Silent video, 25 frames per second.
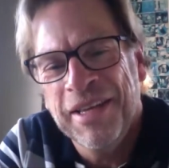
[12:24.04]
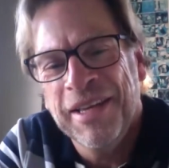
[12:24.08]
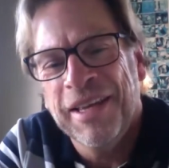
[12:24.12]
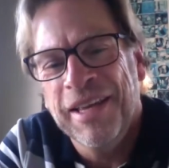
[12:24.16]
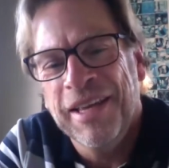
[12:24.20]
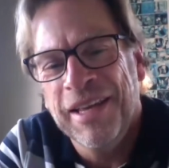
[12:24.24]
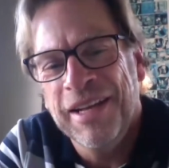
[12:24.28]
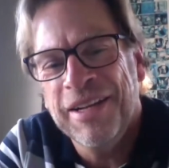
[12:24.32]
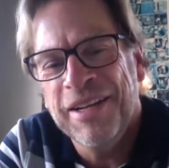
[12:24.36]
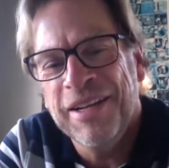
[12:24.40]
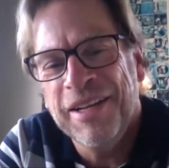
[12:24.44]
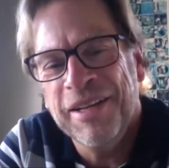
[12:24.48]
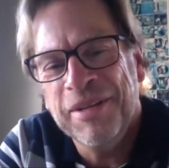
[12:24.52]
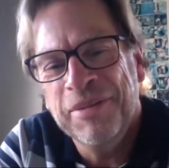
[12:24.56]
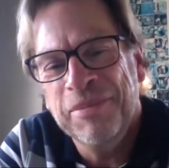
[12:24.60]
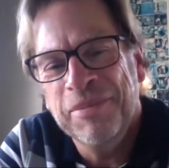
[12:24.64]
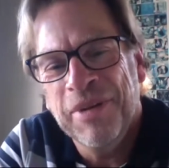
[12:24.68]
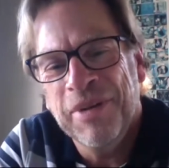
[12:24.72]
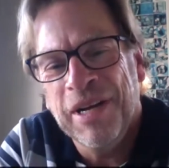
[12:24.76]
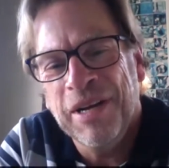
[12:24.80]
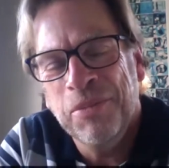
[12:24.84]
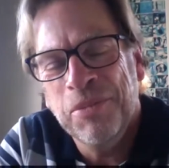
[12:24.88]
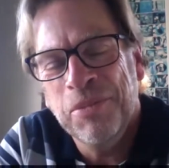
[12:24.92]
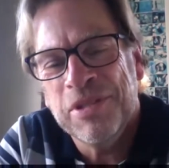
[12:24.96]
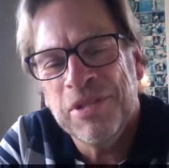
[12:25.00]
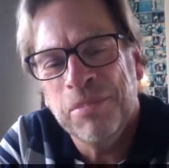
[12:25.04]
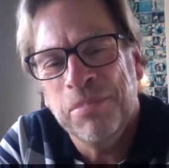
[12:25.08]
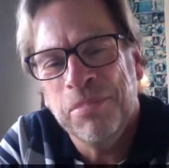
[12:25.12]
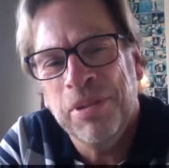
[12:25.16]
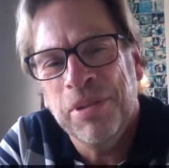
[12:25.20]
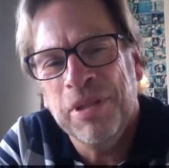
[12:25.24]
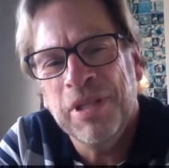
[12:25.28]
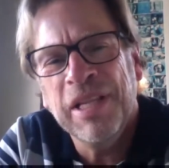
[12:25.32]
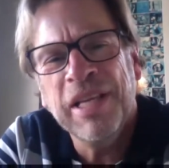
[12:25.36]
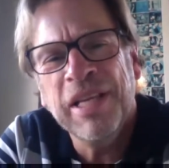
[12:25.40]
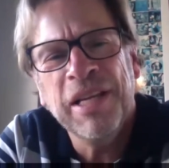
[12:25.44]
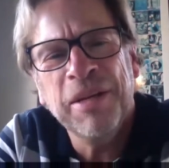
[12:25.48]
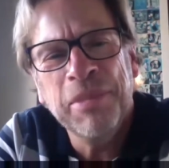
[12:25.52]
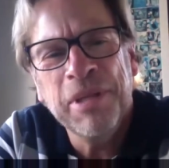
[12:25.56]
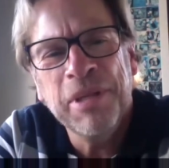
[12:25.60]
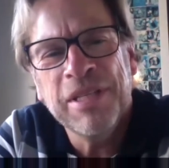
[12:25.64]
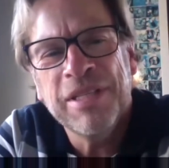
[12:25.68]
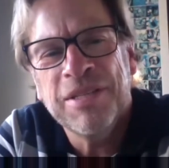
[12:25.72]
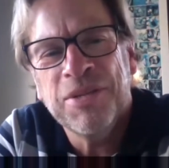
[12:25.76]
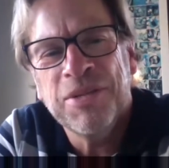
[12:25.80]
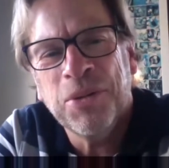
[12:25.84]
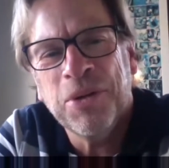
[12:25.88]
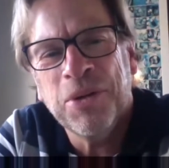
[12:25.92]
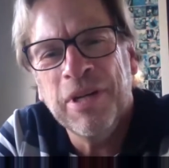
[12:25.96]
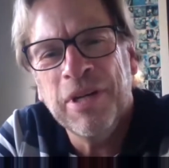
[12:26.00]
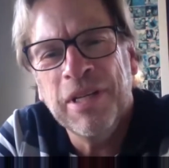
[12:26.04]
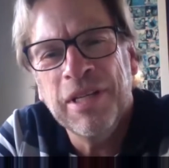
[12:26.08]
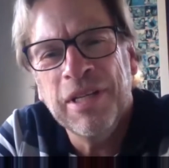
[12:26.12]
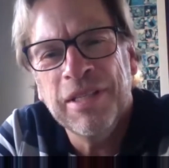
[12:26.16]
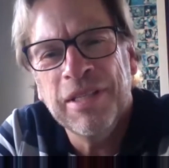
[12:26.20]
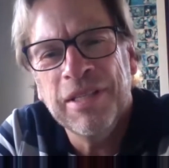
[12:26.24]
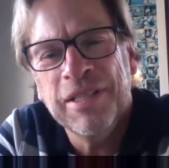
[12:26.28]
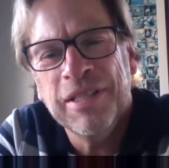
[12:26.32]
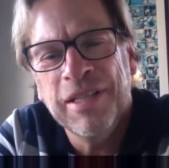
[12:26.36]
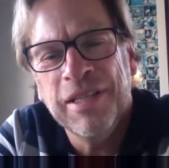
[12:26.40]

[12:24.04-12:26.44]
And I was a polygamy story,